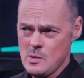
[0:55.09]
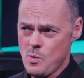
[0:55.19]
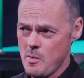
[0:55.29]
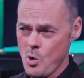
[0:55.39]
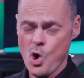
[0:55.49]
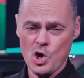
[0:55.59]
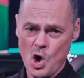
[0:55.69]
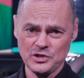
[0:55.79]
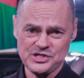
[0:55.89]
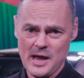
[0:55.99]
were more
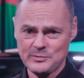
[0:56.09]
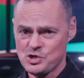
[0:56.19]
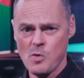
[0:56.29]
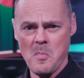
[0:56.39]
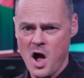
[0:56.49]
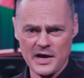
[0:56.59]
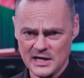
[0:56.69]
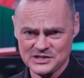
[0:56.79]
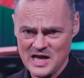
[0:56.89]
concepts or market